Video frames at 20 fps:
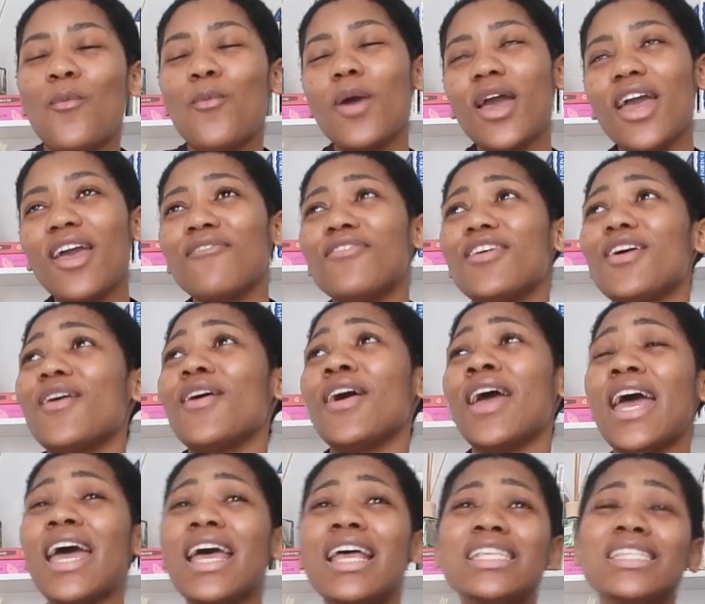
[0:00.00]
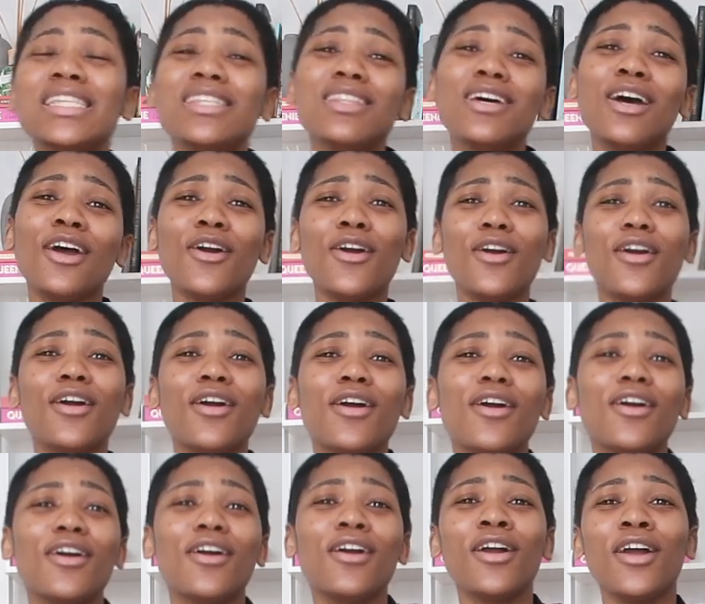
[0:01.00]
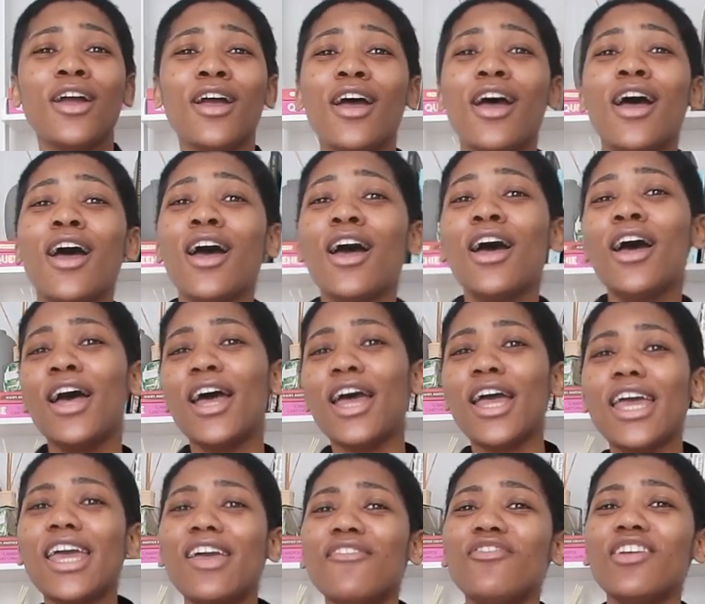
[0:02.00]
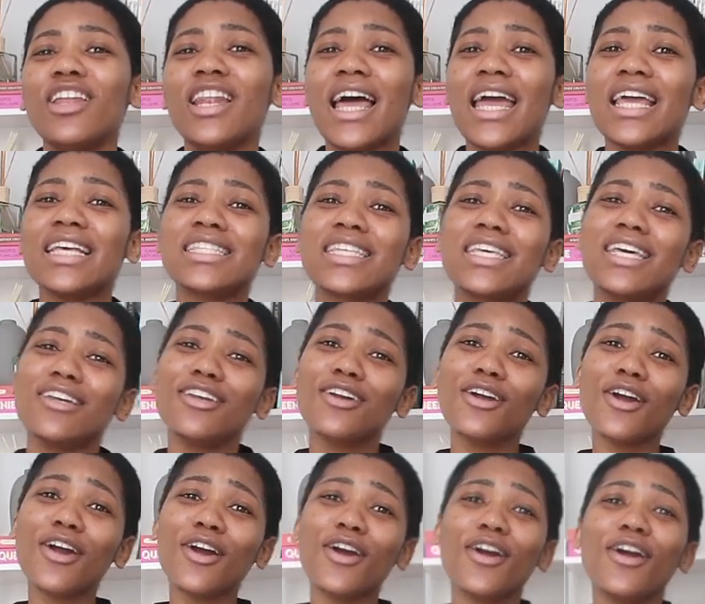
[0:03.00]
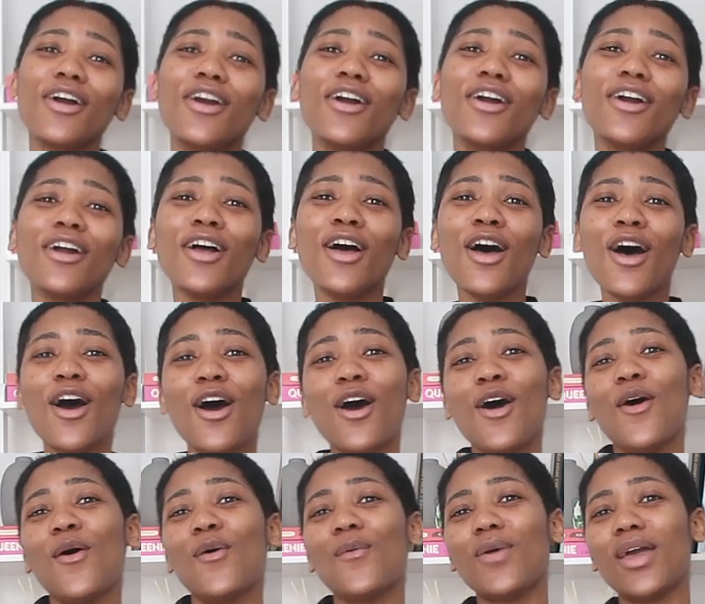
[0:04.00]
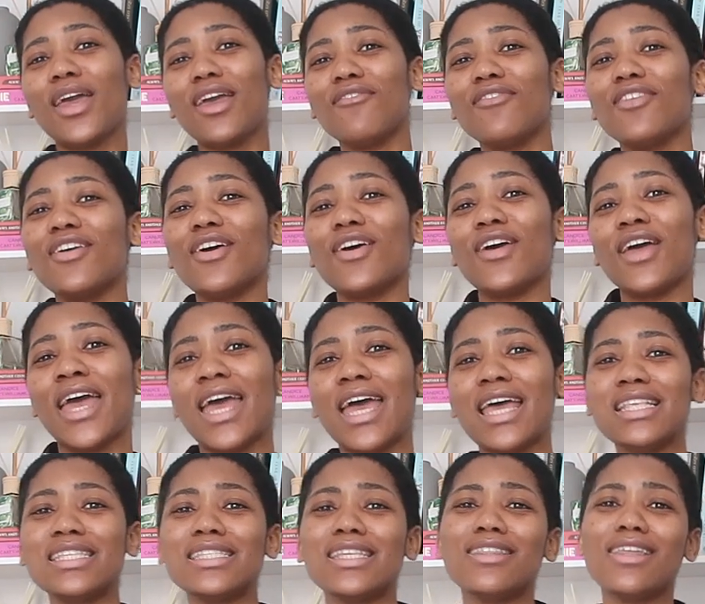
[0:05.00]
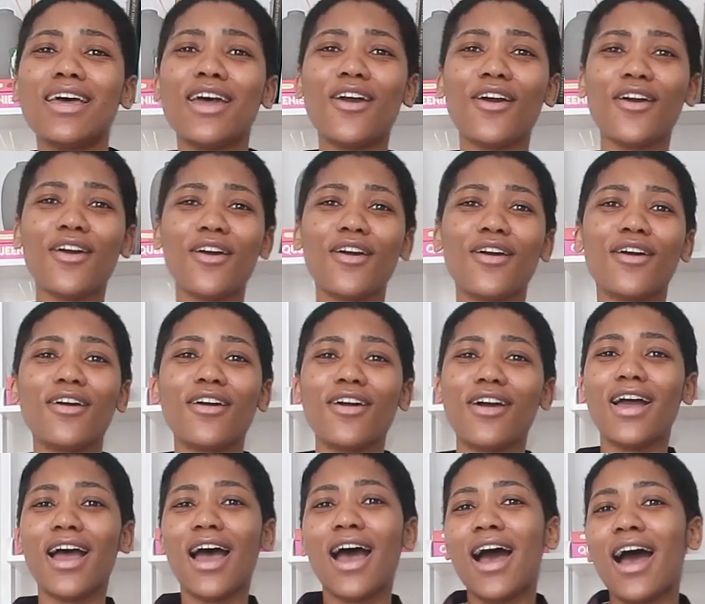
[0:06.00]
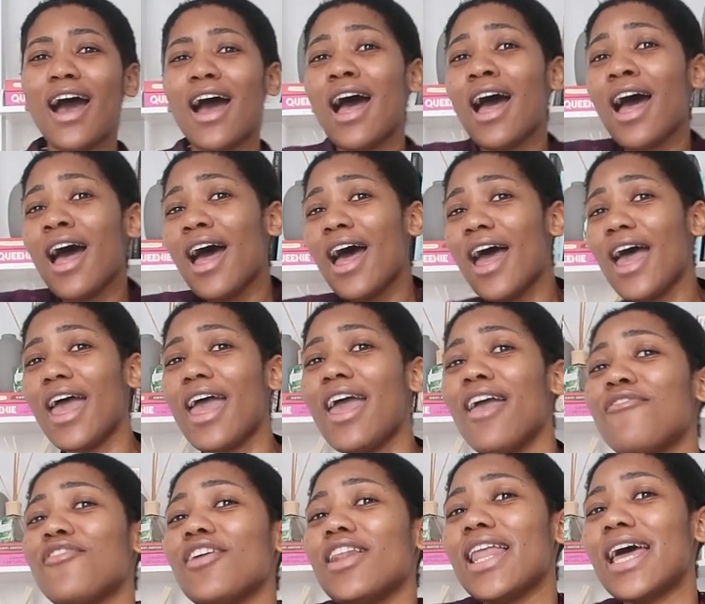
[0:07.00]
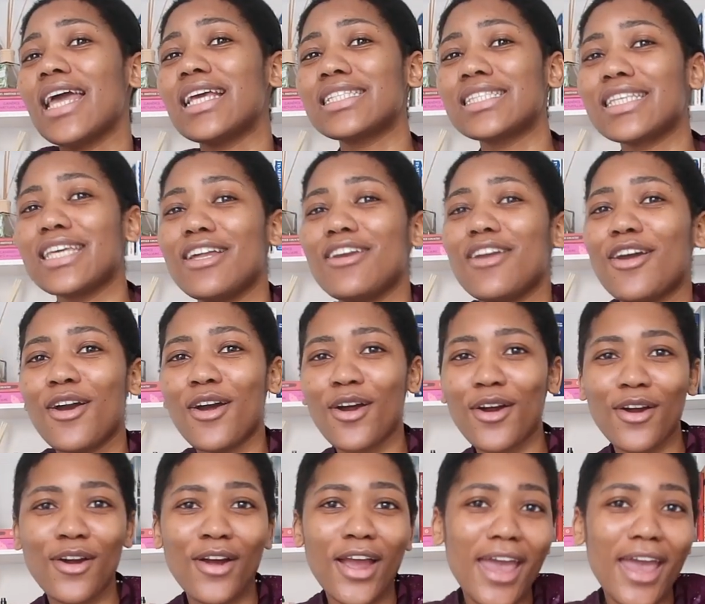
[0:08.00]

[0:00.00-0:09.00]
Wave your hands in the air if you like skincare. Wave your hands in the air if you like skincare.